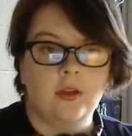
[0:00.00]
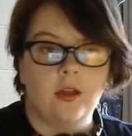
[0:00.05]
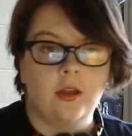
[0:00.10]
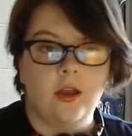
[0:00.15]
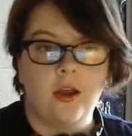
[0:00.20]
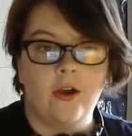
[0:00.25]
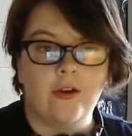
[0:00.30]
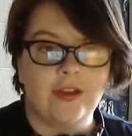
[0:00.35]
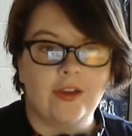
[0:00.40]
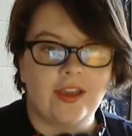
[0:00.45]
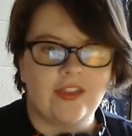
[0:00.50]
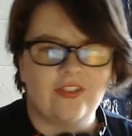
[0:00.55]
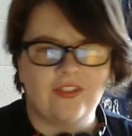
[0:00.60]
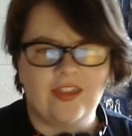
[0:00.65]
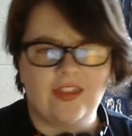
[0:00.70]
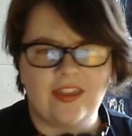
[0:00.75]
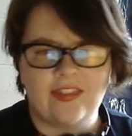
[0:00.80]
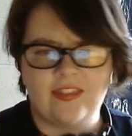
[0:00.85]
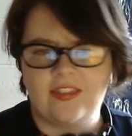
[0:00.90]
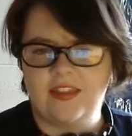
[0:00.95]
Oh, in case you
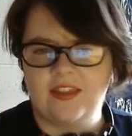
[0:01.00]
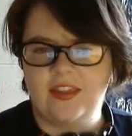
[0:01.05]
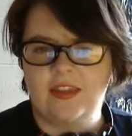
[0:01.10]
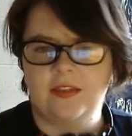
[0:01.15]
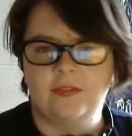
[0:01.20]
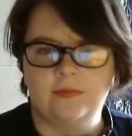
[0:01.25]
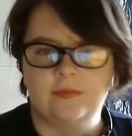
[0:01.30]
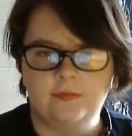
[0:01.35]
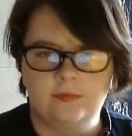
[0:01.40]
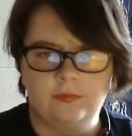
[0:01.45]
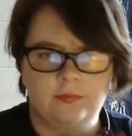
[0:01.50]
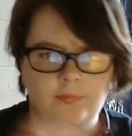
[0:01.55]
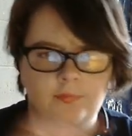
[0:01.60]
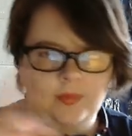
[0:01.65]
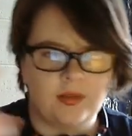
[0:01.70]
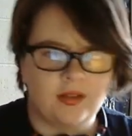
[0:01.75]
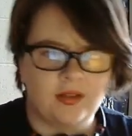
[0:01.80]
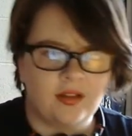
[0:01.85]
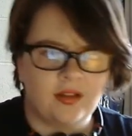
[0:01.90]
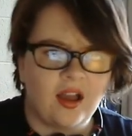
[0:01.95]
can't see
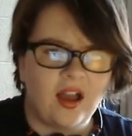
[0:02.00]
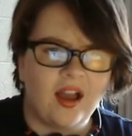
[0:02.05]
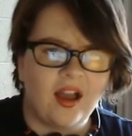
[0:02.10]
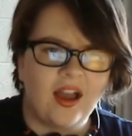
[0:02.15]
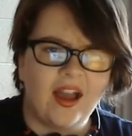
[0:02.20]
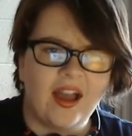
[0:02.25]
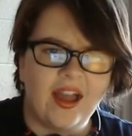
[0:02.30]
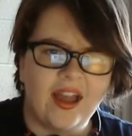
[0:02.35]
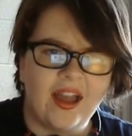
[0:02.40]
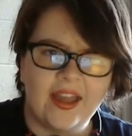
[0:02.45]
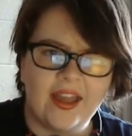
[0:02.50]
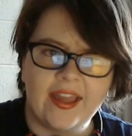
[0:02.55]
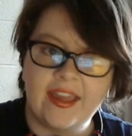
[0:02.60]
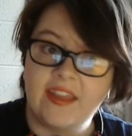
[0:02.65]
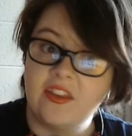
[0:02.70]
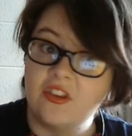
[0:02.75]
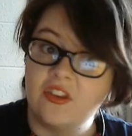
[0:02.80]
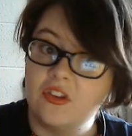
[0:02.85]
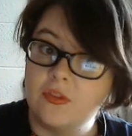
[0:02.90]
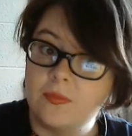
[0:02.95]

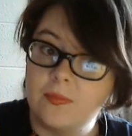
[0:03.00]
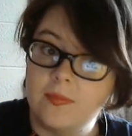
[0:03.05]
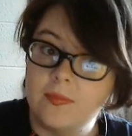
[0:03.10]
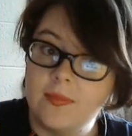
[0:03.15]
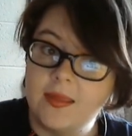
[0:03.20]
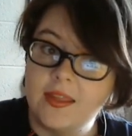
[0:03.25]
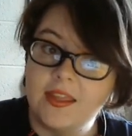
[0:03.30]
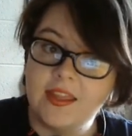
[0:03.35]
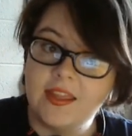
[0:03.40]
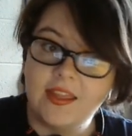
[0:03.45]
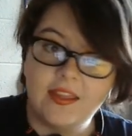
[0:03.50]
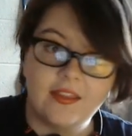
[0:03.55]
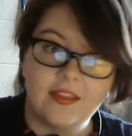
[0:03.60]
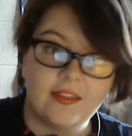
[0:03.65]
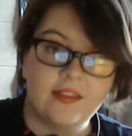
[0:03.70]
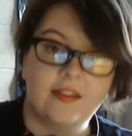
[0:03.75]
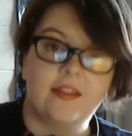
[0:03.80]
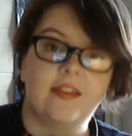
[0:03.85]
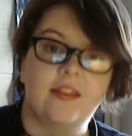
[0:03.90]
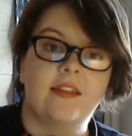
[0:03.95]
behind me,
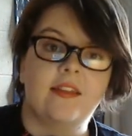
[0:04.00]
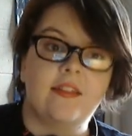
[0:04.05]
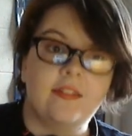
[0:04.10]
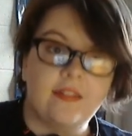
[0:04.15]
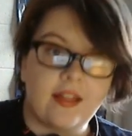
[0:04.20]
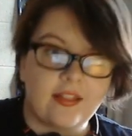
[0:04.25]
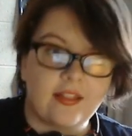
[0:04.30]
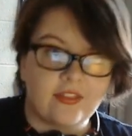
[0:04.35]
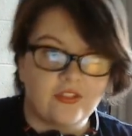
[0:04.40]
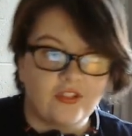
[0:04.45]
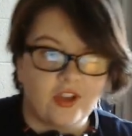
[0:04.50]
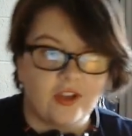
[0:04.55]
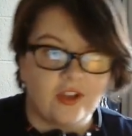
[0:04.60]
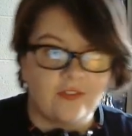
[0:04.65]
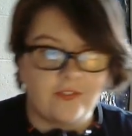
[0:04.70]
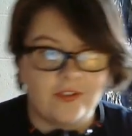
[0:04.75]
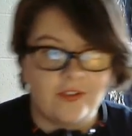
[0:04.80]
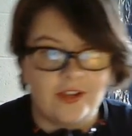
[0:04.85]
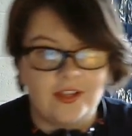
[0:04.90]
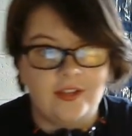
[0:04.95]
that's
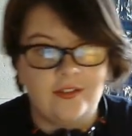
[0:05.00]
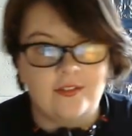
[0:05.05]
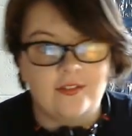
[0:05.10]
Joffrey.